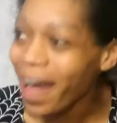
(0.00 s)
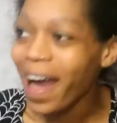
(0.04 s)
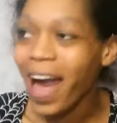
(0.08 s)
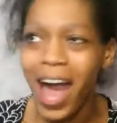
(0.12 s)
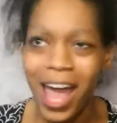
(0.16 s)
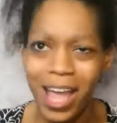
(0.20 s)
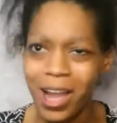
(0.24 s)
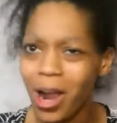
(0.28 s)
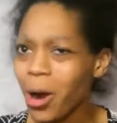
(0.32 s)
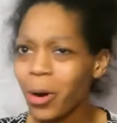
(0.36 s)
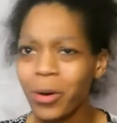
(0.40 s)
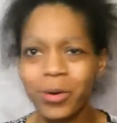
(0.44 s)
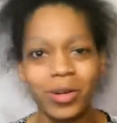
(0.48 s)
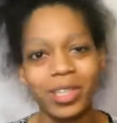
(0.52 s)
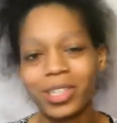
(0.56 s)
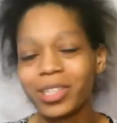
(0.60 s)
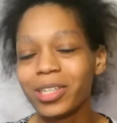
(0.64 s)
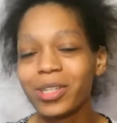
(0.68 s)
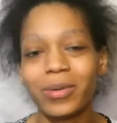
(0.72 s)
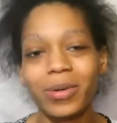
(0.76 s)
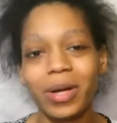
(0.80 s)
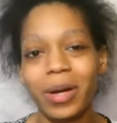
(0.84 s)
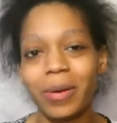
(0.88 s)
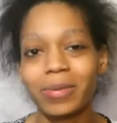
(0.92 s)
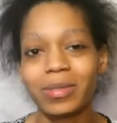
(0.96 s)
I already
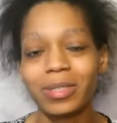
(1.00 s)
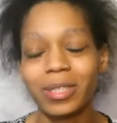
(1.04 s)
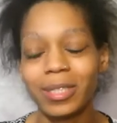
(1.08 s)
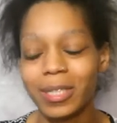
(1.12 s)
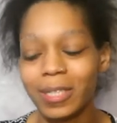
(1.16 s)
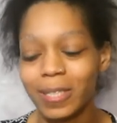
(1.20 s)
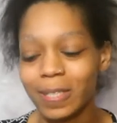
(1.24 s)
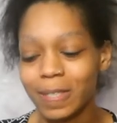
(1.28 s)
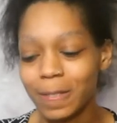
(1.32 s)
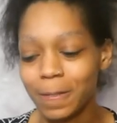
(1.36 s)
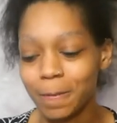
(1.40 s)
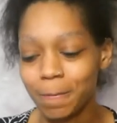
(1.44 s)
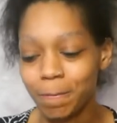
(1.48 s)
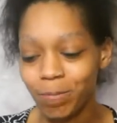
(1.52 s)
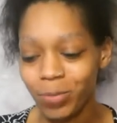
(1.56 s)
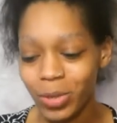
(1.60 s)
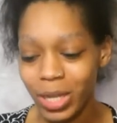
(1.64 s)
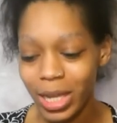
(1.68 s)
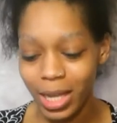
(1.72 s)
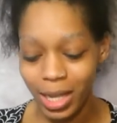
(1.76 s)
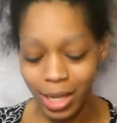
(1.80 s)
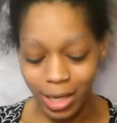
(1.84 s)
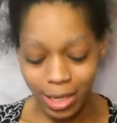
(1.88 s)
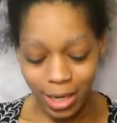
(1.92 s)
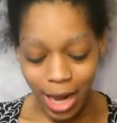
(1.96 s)
knew what I was going to do,
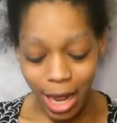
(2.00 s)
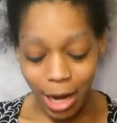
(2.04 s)
and